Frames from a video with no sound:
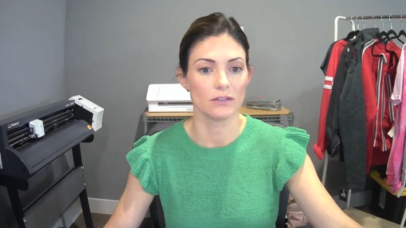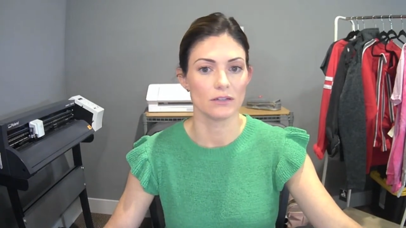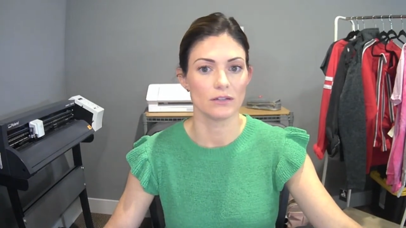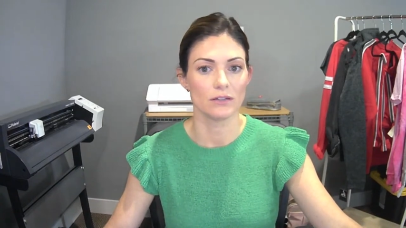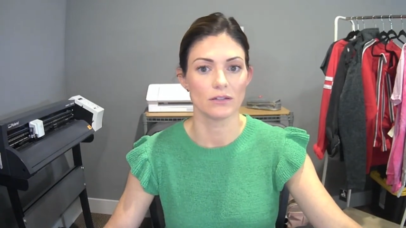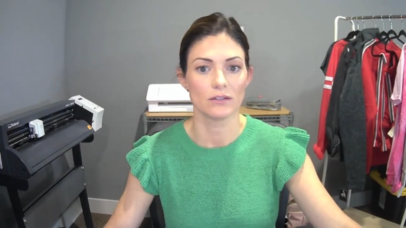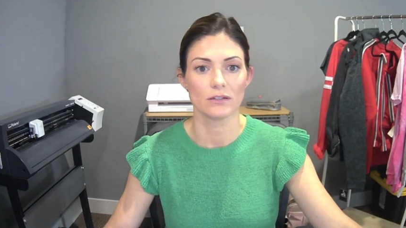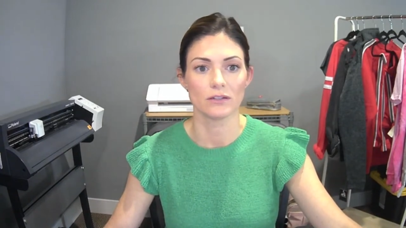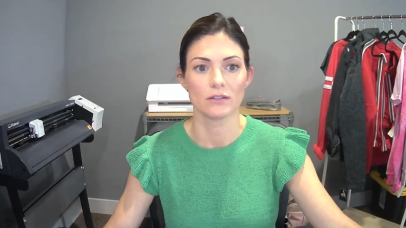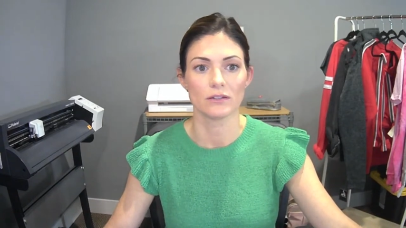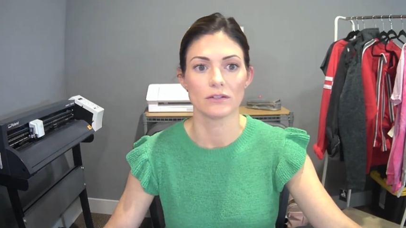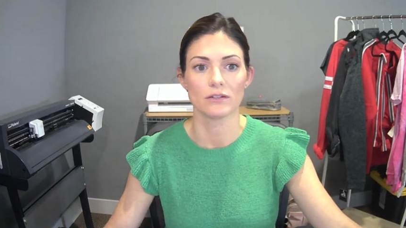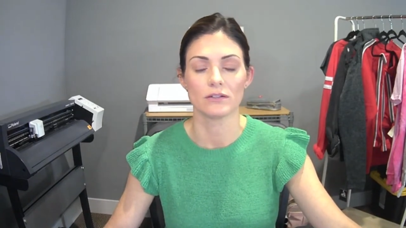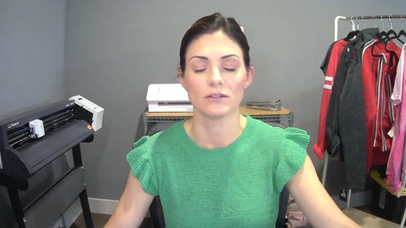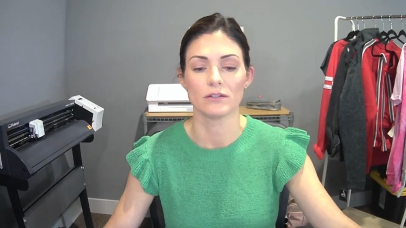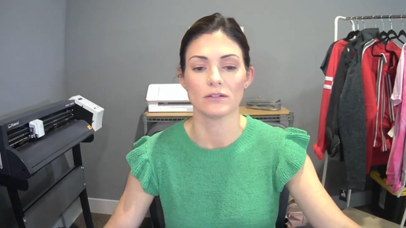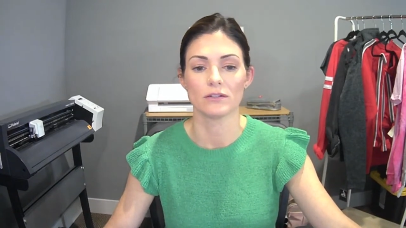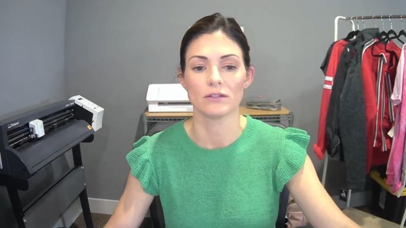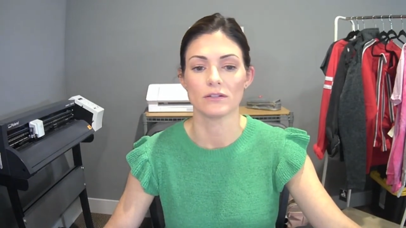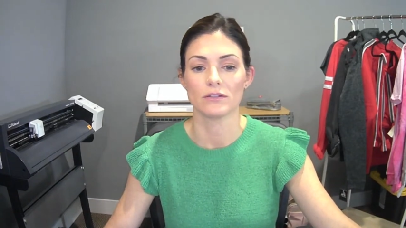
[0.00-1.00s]

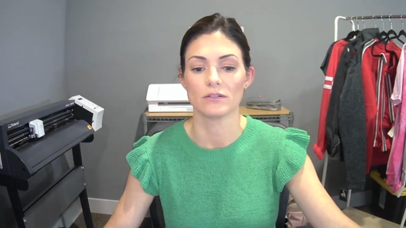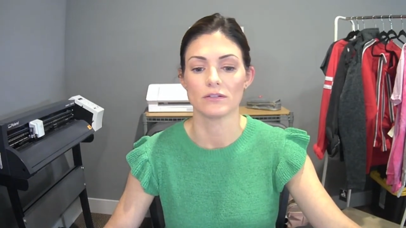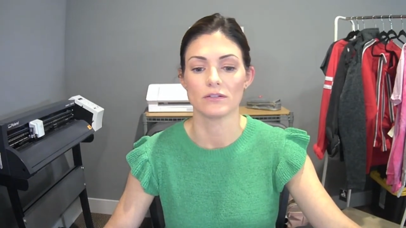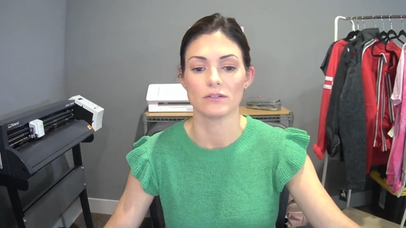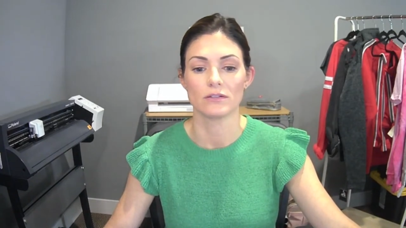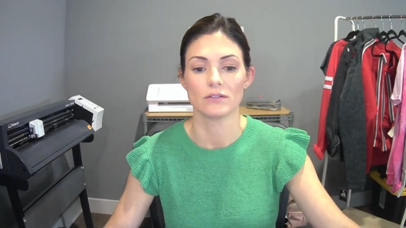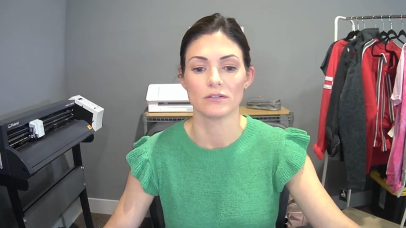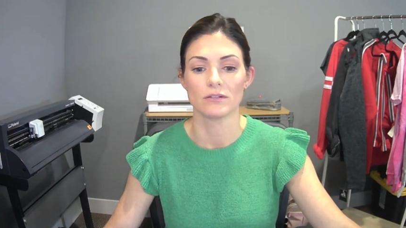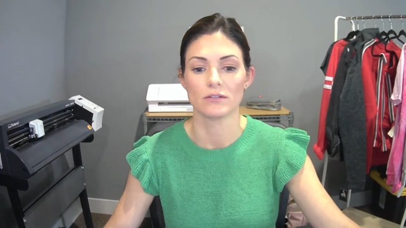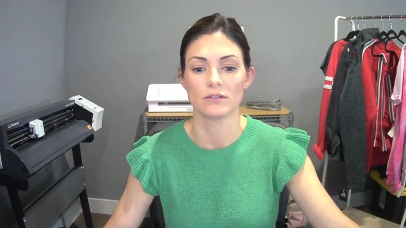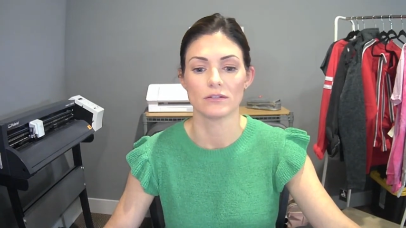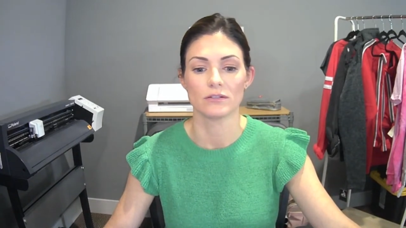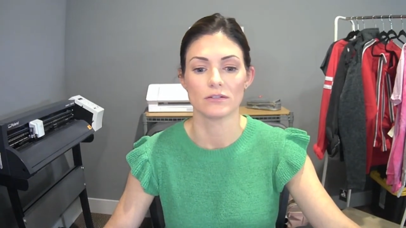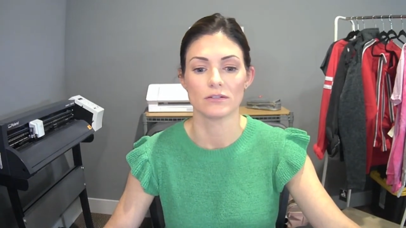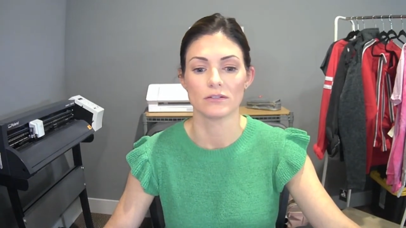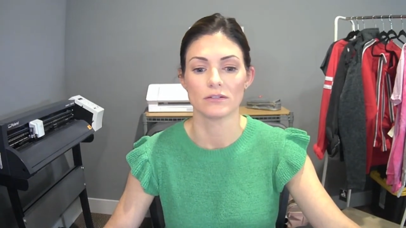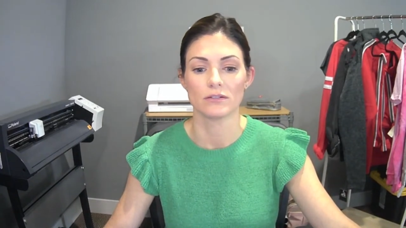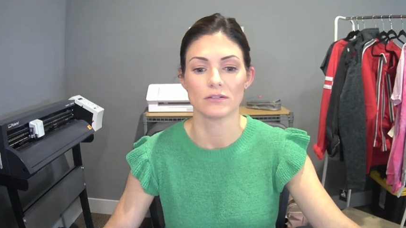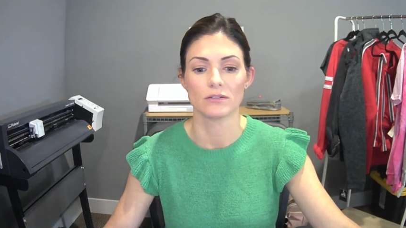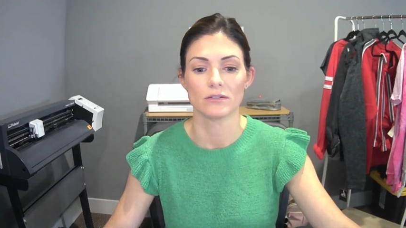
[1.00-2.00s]

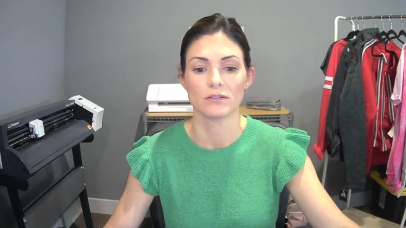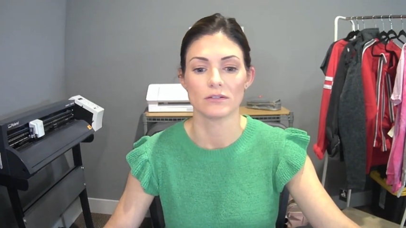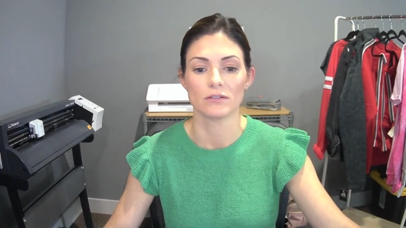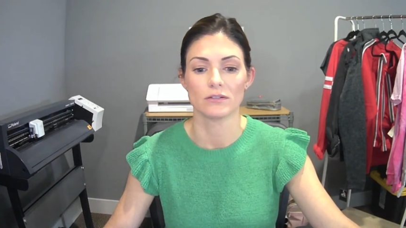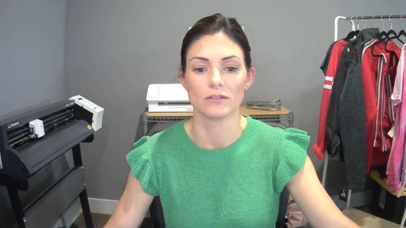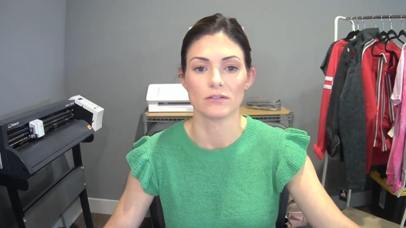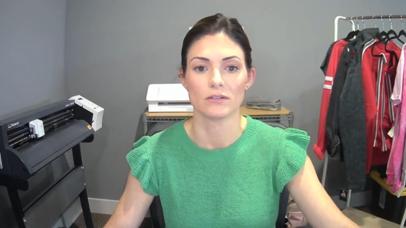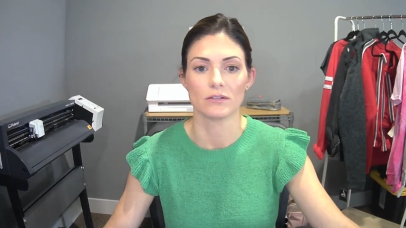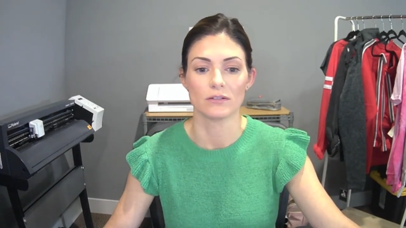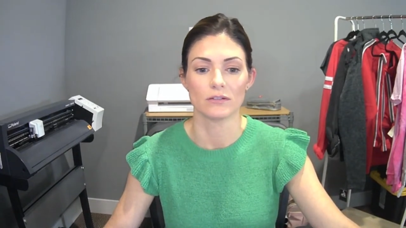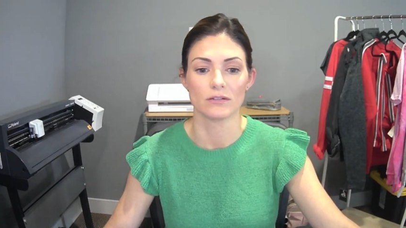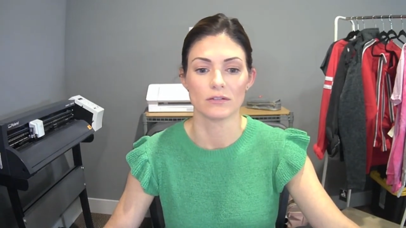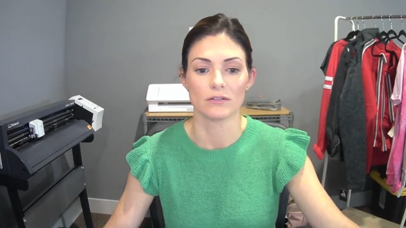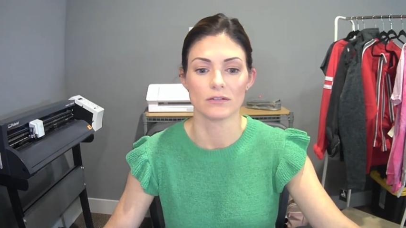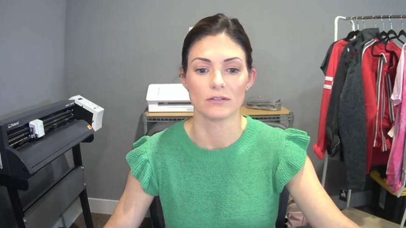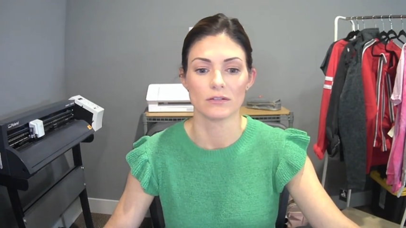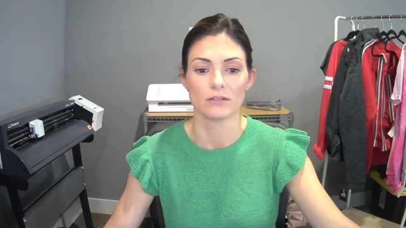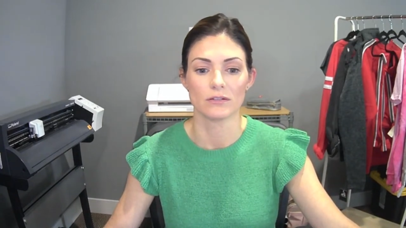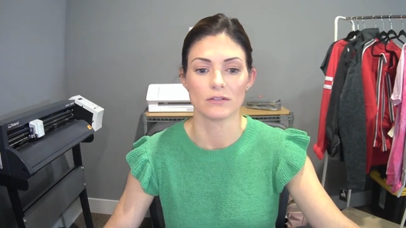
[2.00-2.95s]
(no one is talking)